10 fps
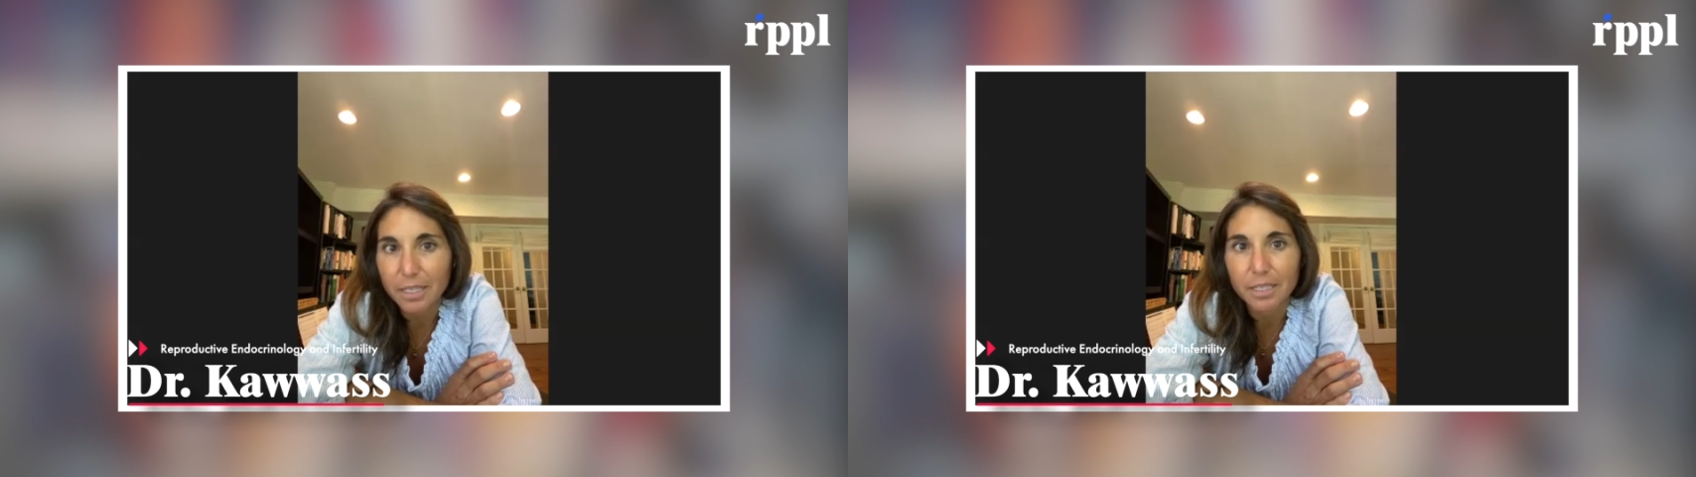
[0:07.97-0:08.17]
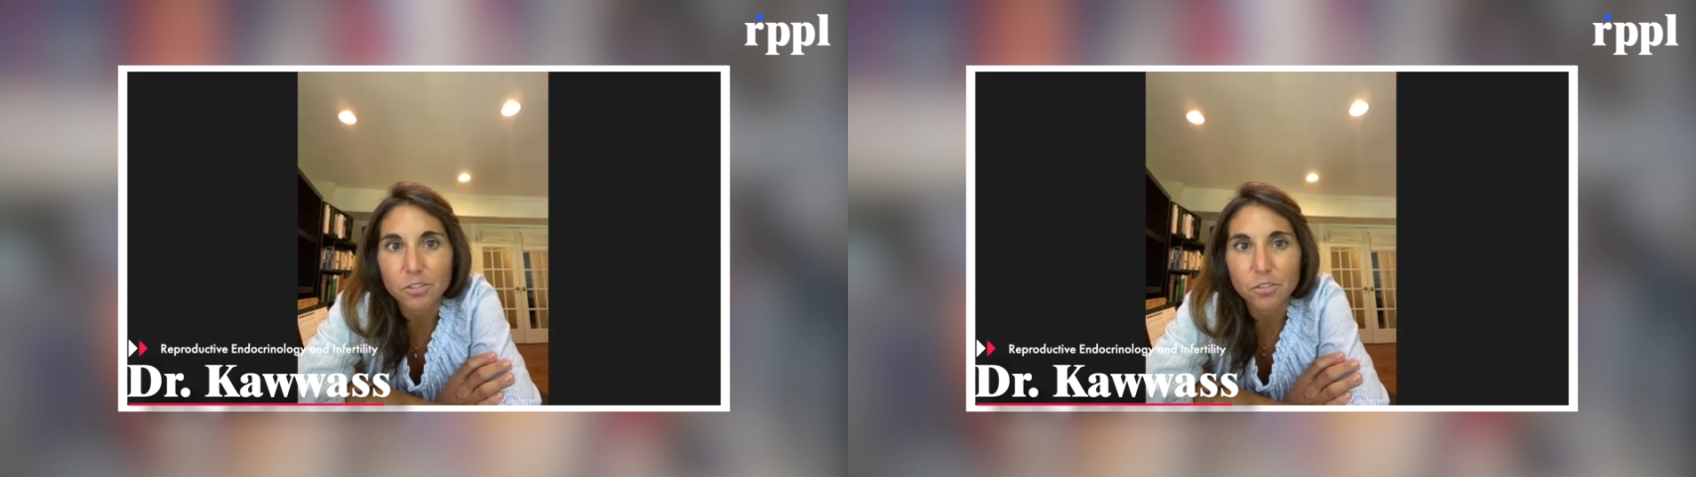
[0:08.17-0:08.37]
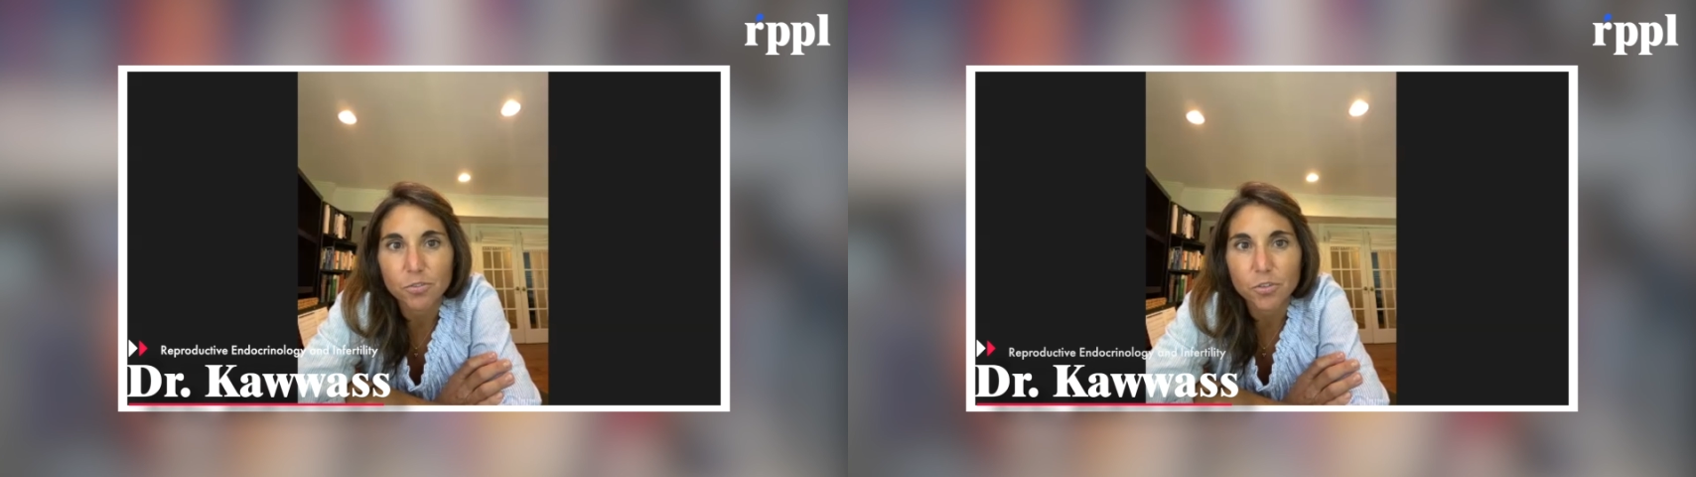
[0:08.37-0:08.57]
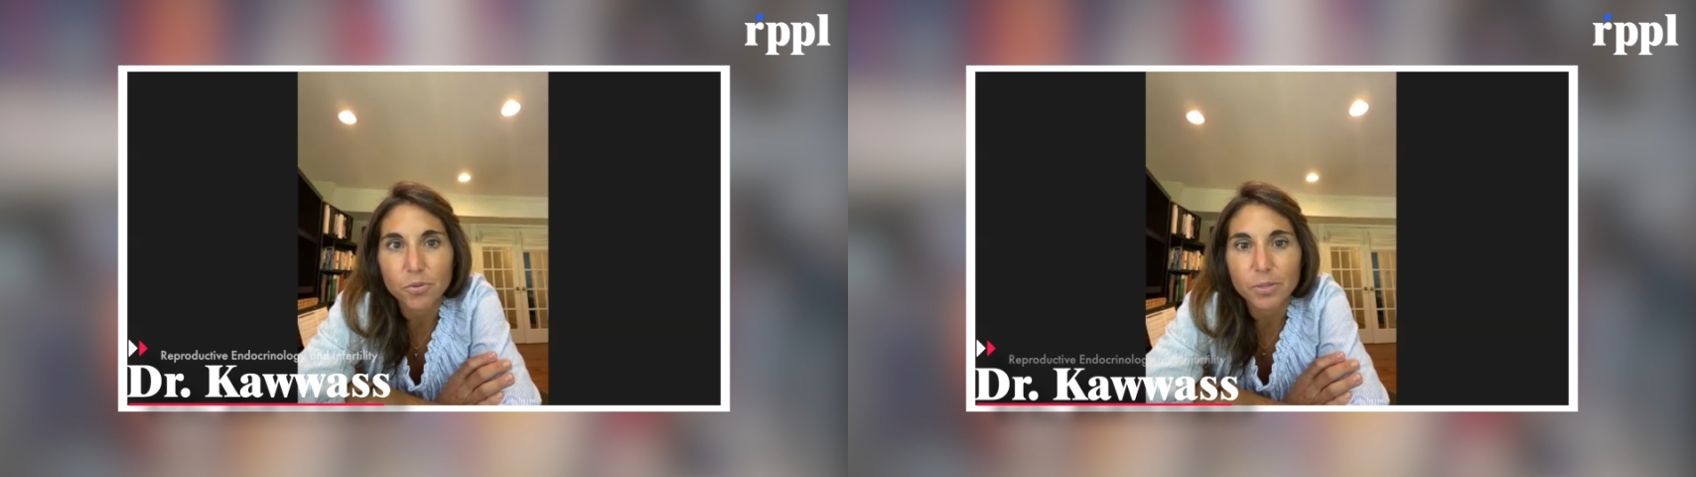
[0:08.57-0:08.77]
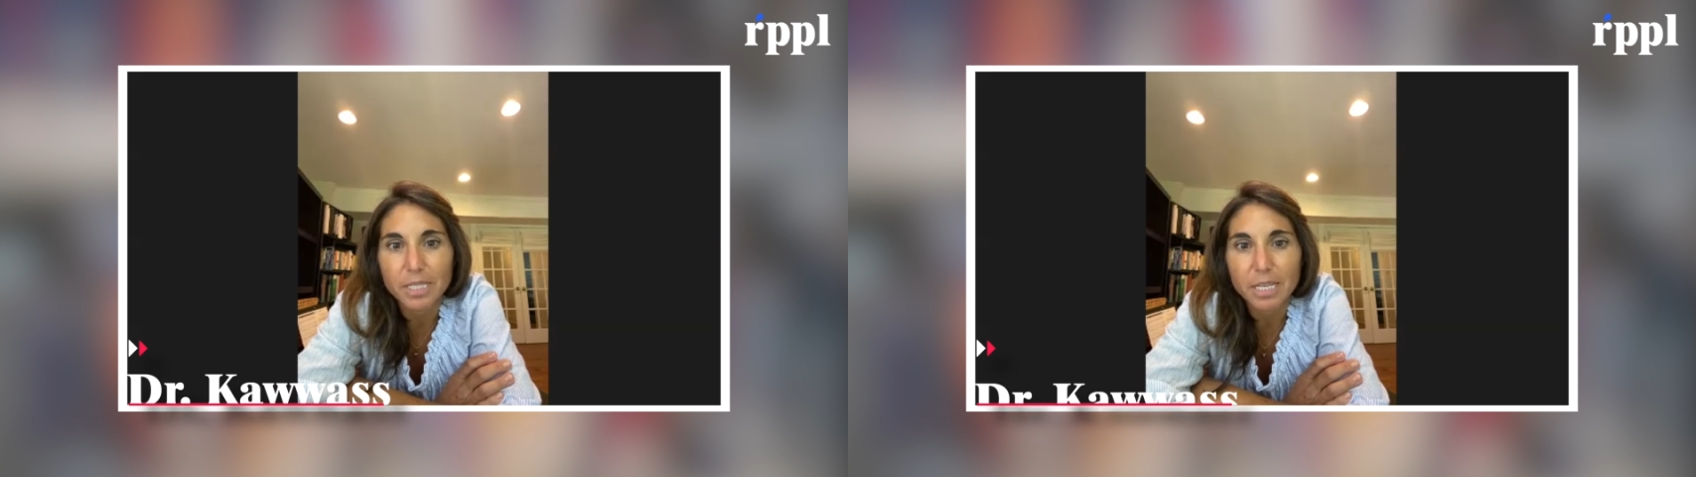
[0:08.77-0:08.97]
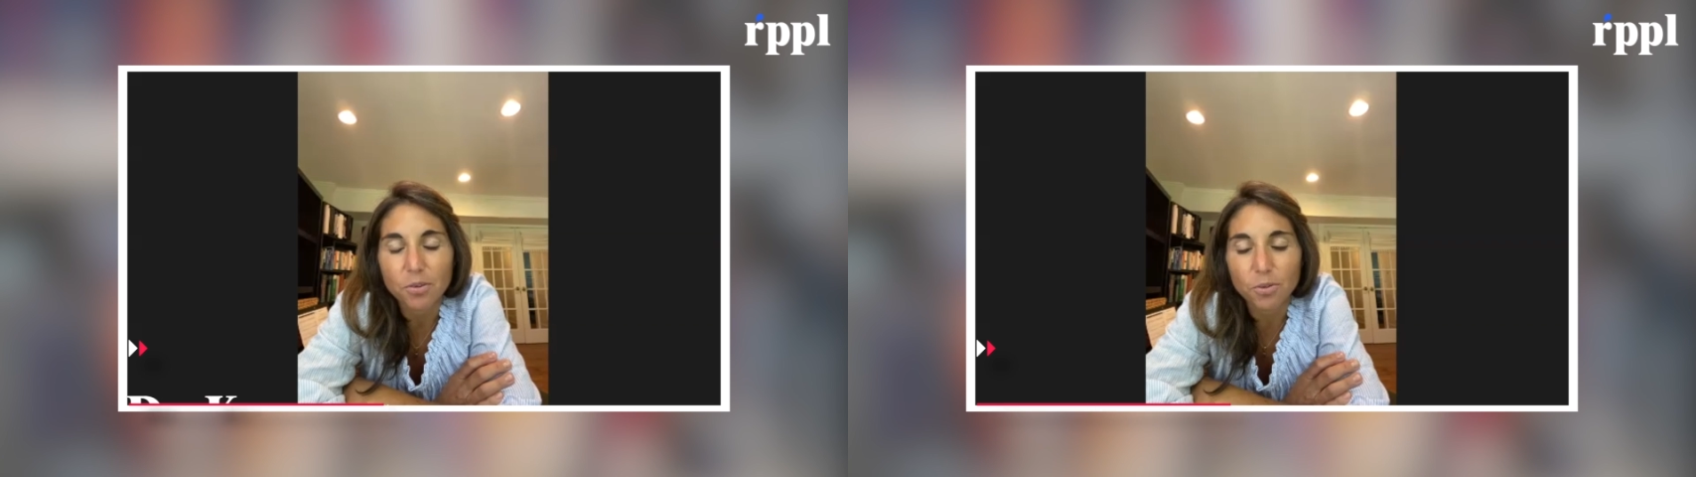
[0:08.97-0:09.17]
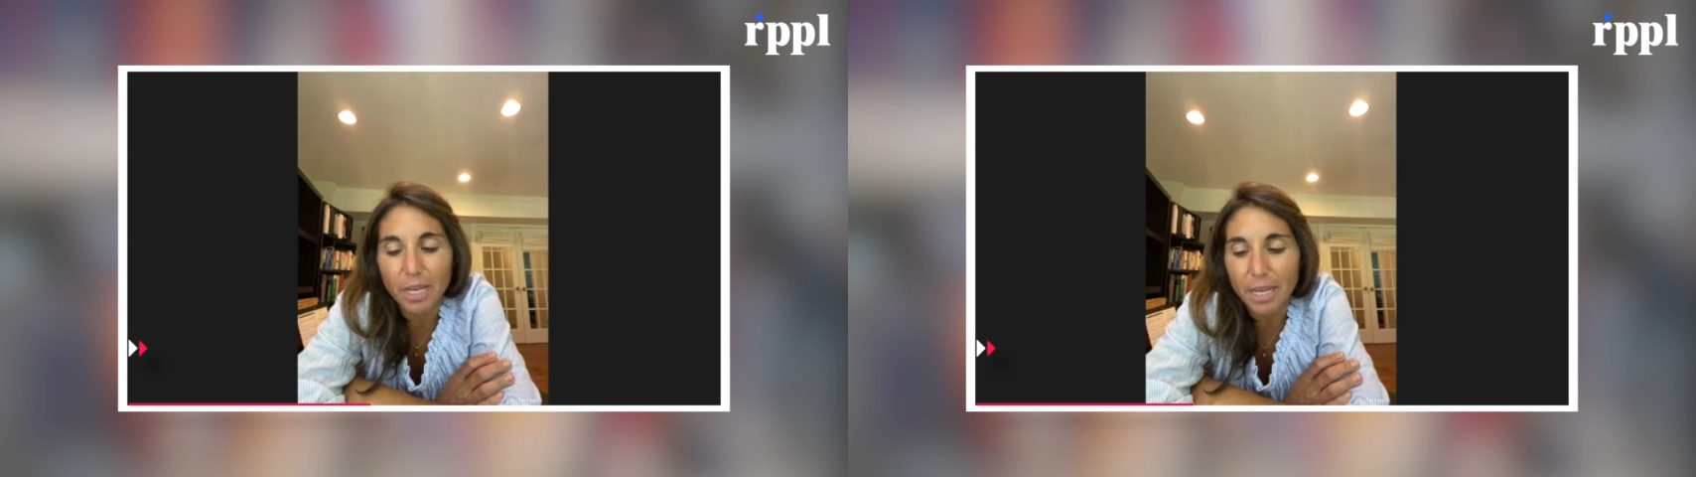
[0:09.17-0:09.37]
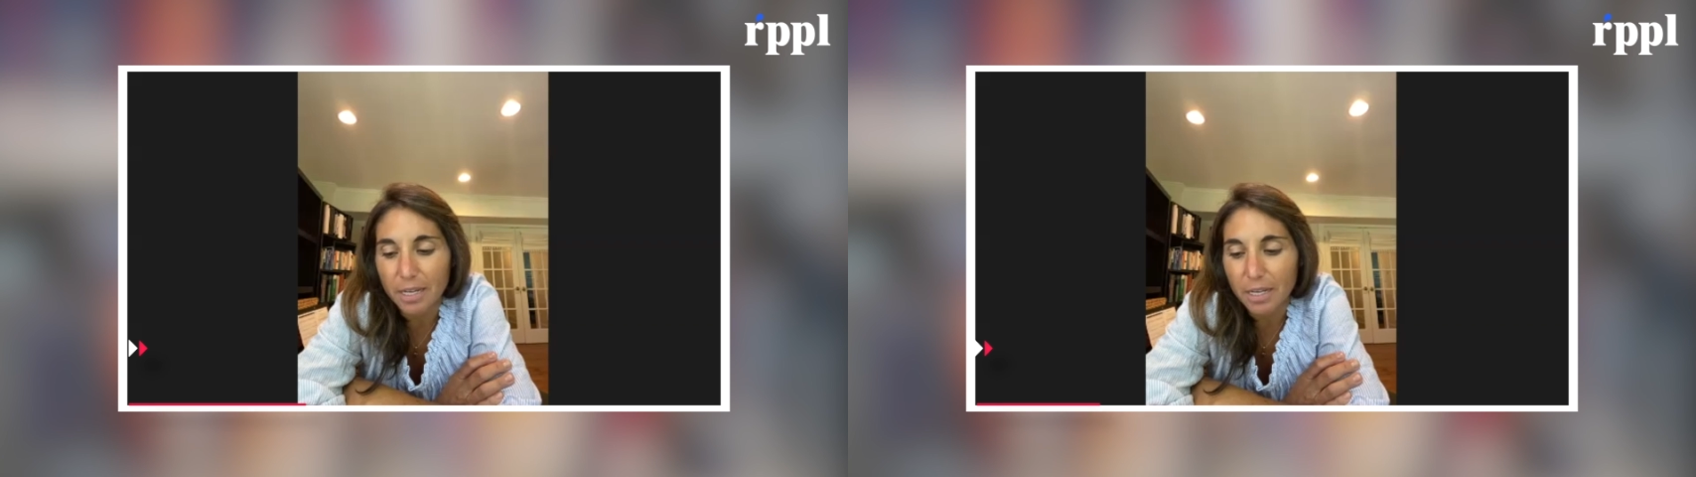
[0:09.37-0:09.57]
is true is that you
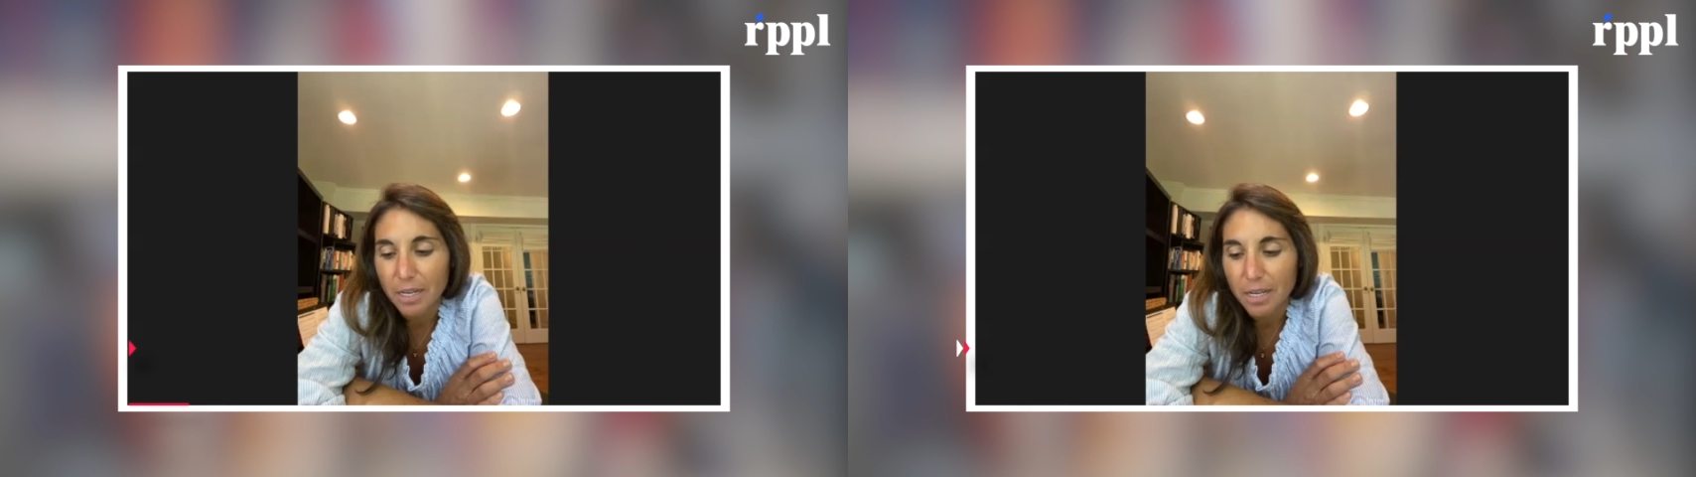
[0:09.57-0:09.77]
can